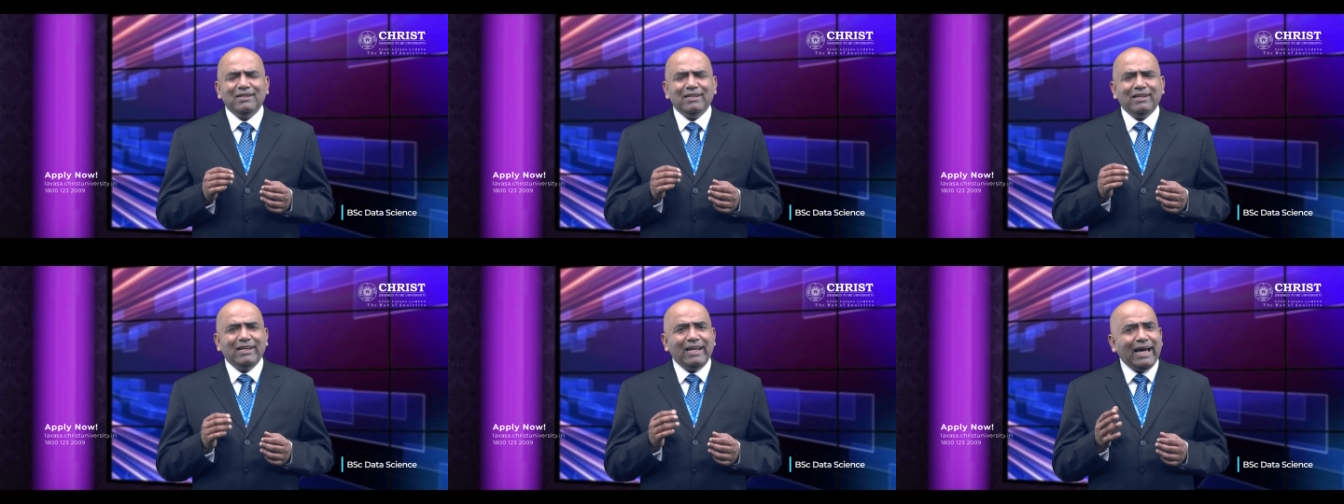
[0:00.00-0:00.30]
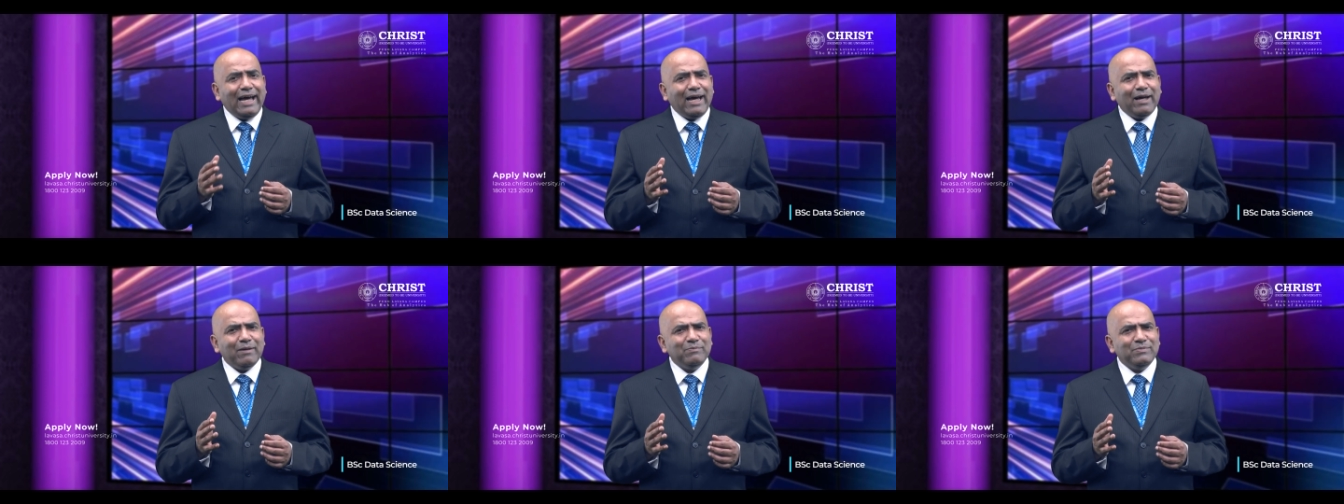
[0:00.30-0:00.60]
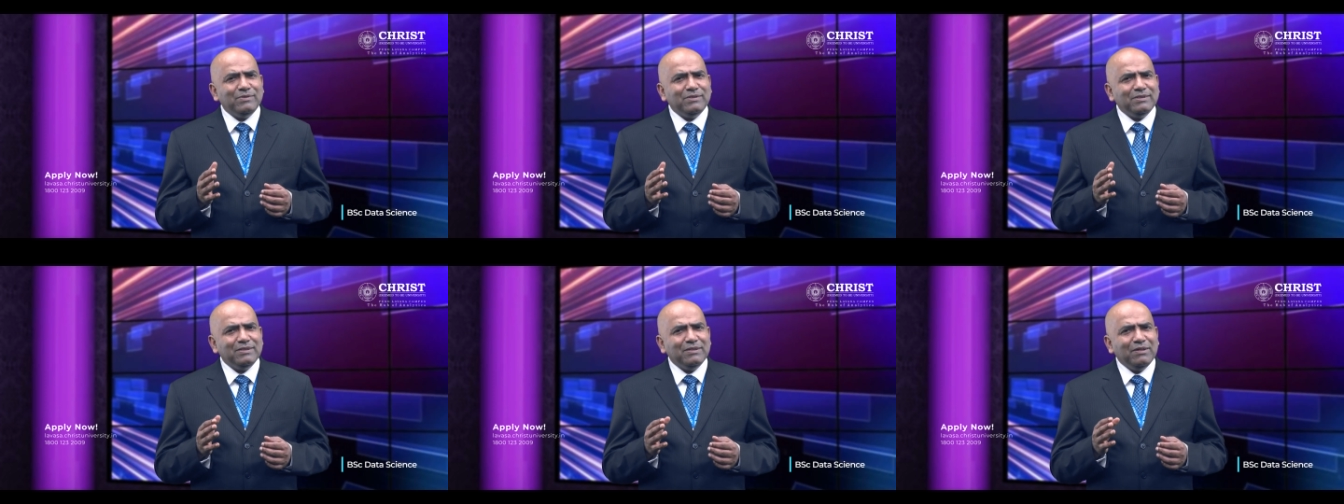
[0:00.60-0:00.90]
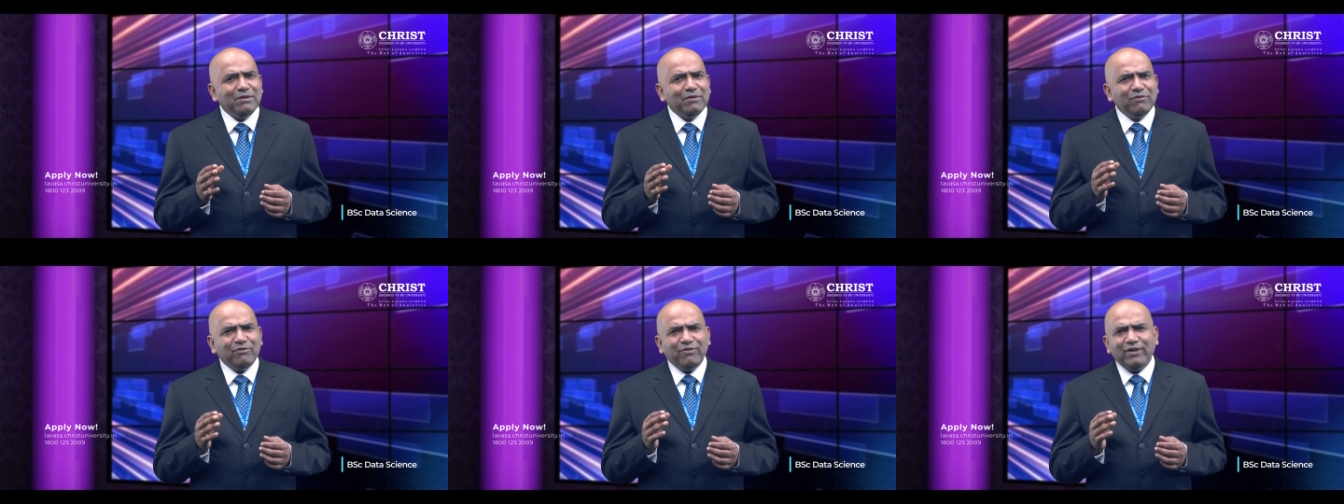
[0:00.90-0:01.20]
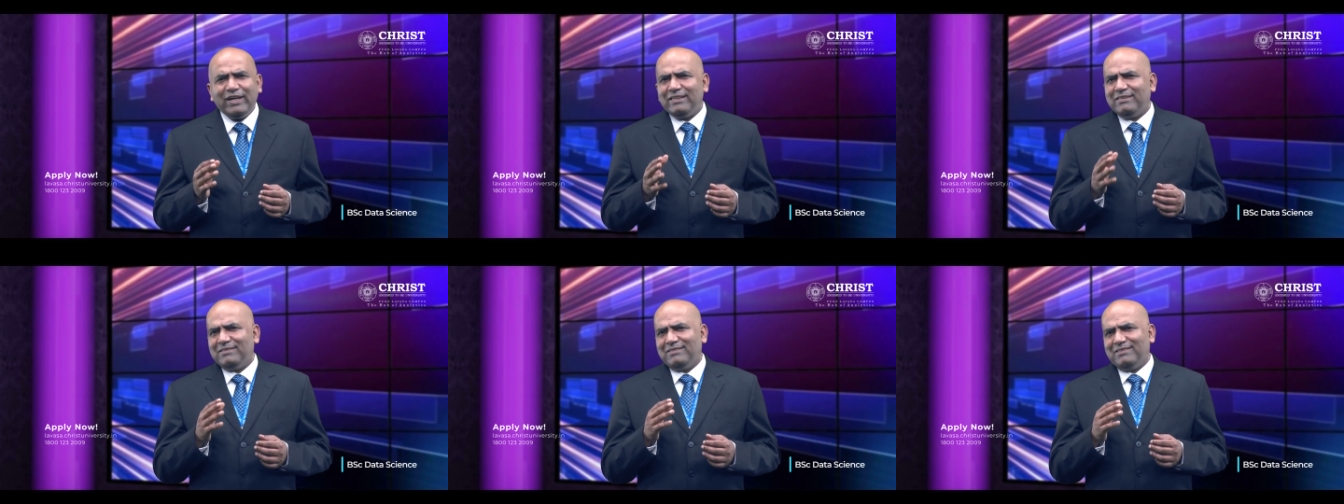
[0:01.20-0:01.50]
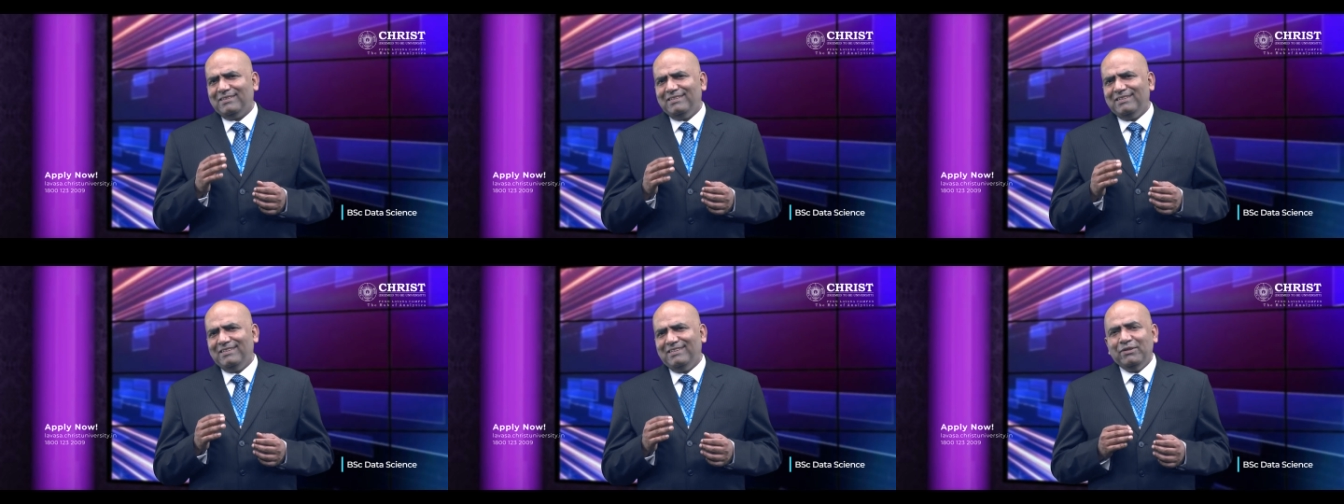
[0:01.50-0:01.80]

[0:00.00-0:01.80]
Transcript: labs, fests,